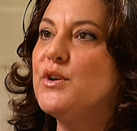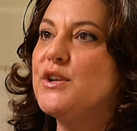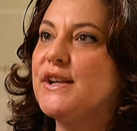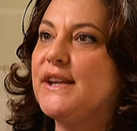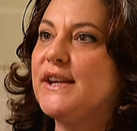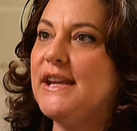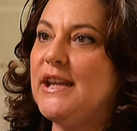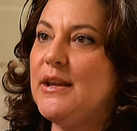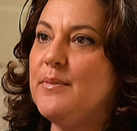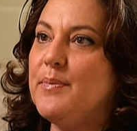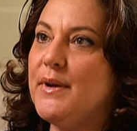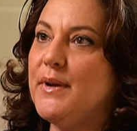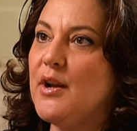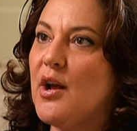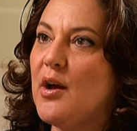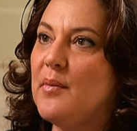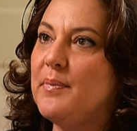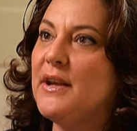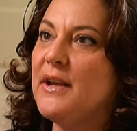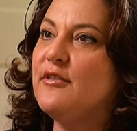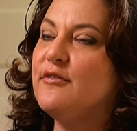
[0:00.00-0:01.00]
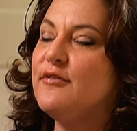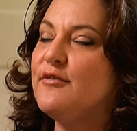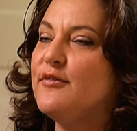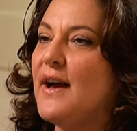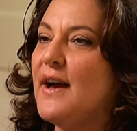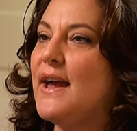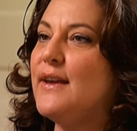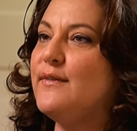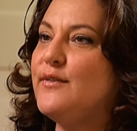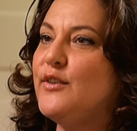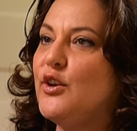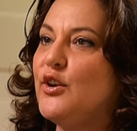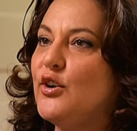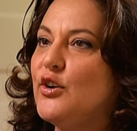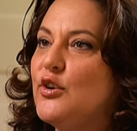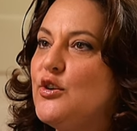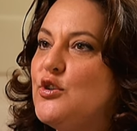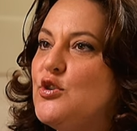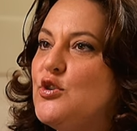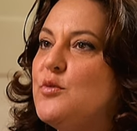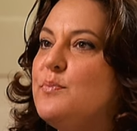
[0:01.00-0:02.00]
to keep it up in 5
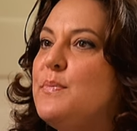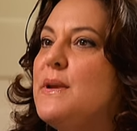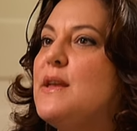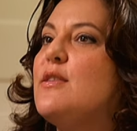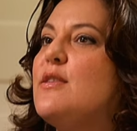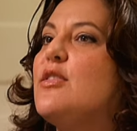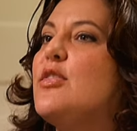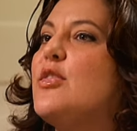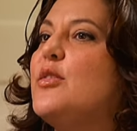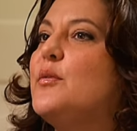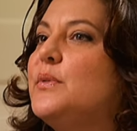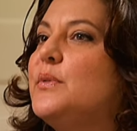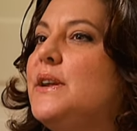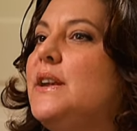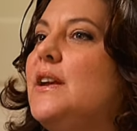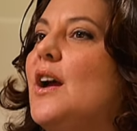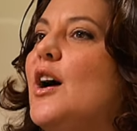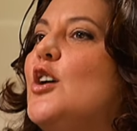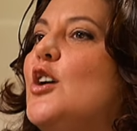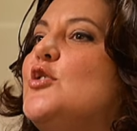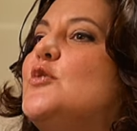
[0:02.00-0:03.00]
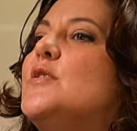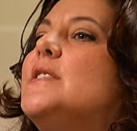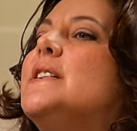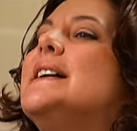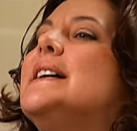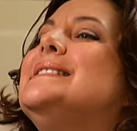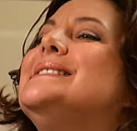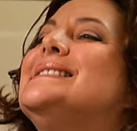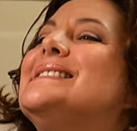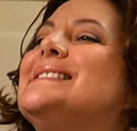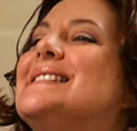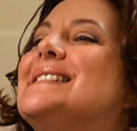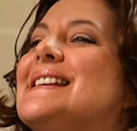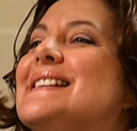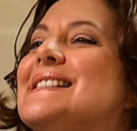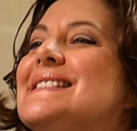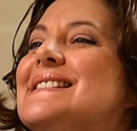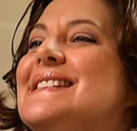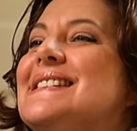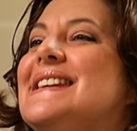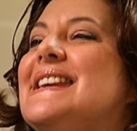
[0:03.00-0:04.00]
years, you'd be
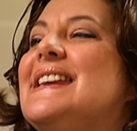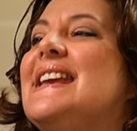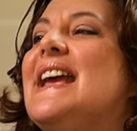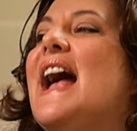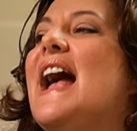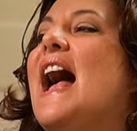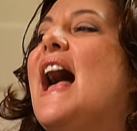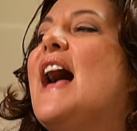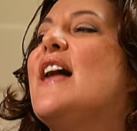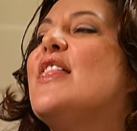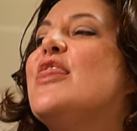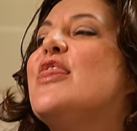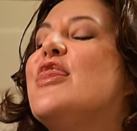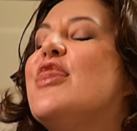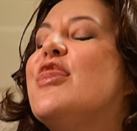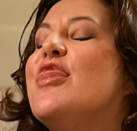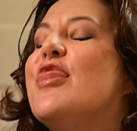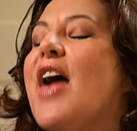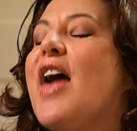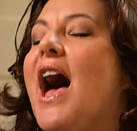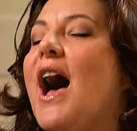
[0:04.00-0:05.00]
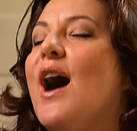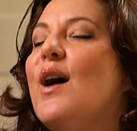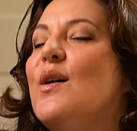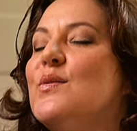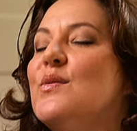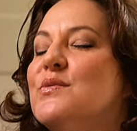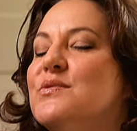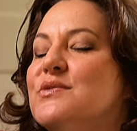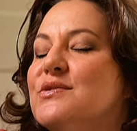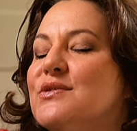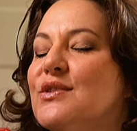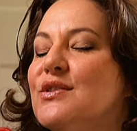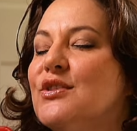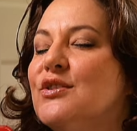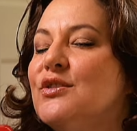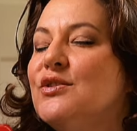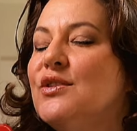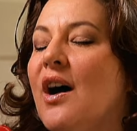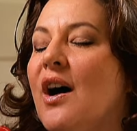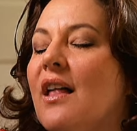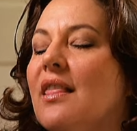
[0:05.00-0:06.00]

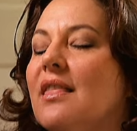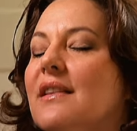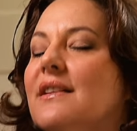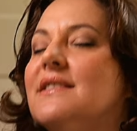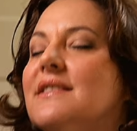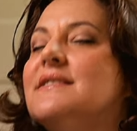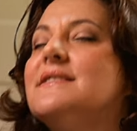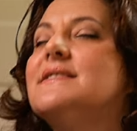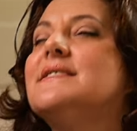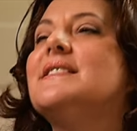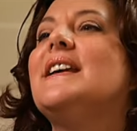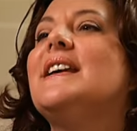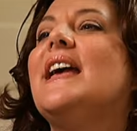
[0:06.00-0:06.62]
$360,000